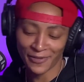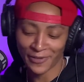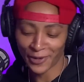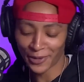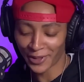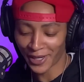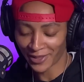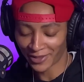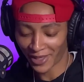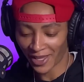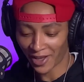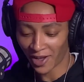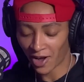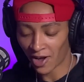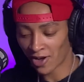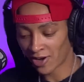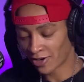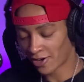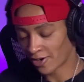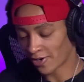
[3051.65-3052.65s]
I feel like they
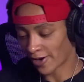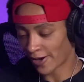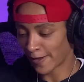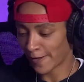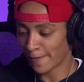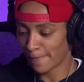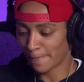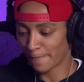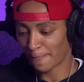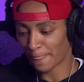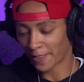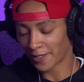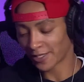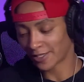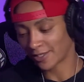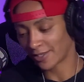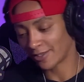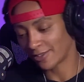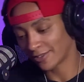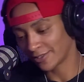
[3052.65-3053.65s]
all great. All
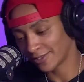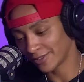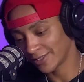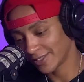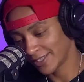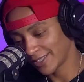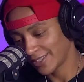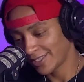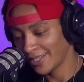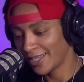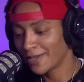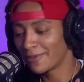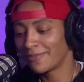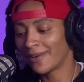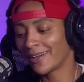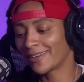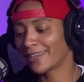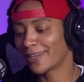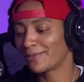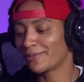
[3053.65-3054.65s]
right. So
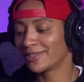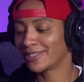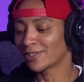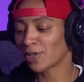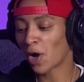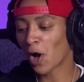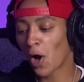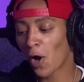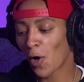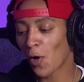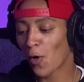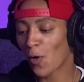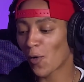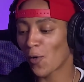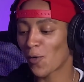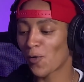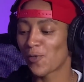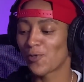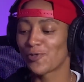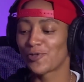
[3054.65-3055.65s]
my name is
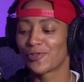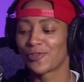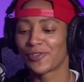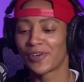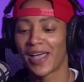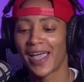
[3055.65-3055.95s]
Ho.